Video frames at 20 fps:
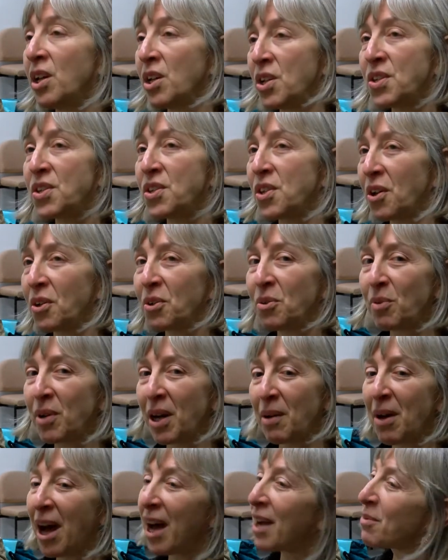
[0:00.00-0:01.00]
So
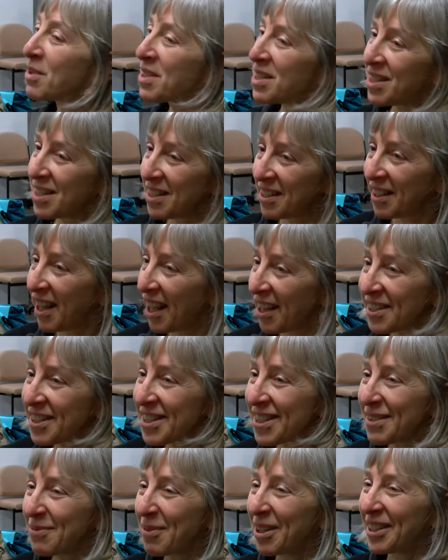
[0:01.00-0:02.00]
I was
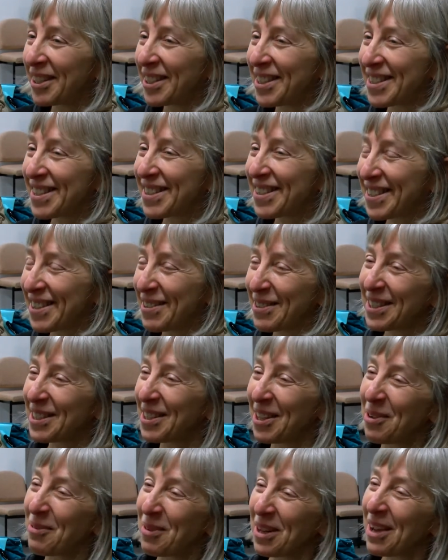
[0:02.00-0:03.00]
delighted when this, you
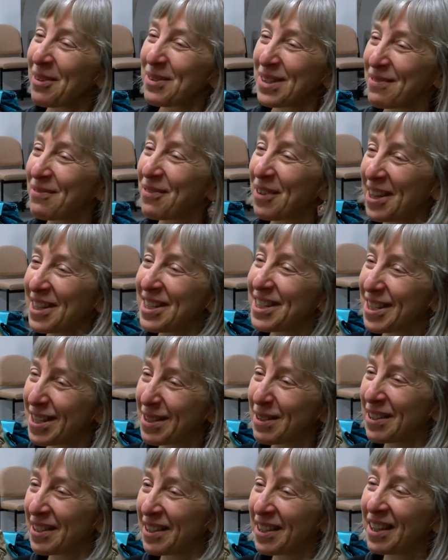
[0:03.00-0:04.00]
know, when I was invited
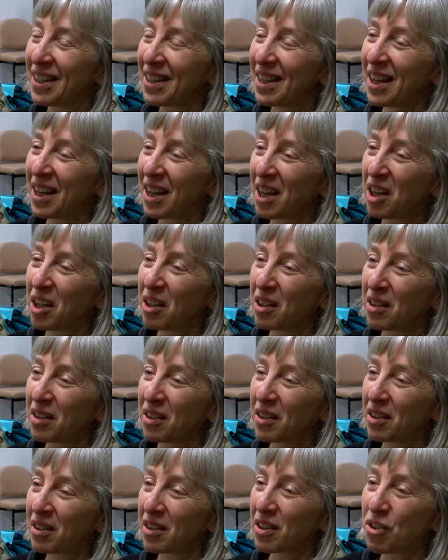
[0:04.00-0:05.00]

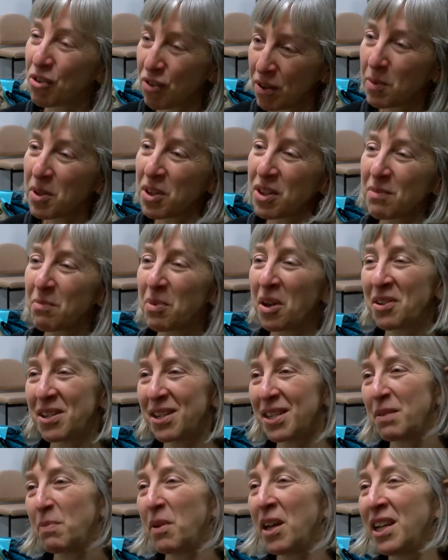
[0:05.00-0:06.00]
to contribute and
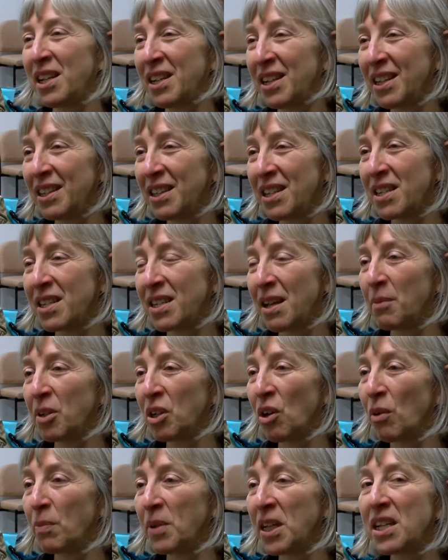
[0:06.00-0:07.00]
participate in this
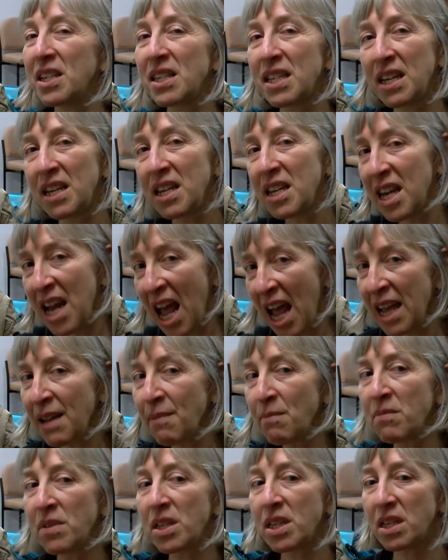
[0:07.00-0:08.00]
seminar, because it
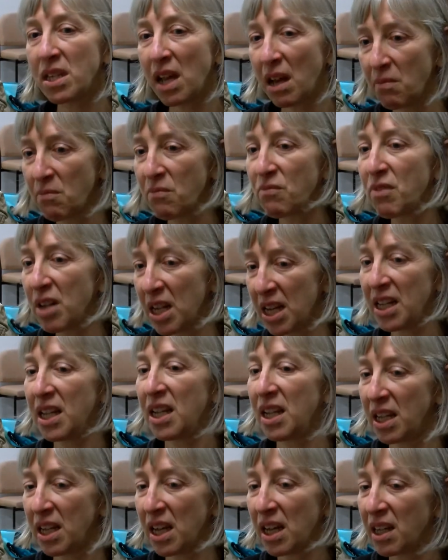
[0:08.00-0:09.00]
names some
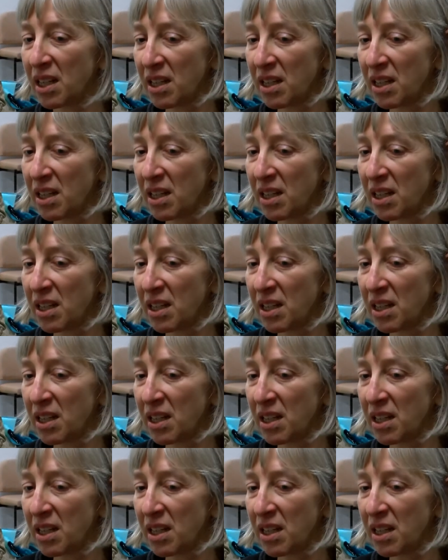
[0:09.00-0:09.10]
really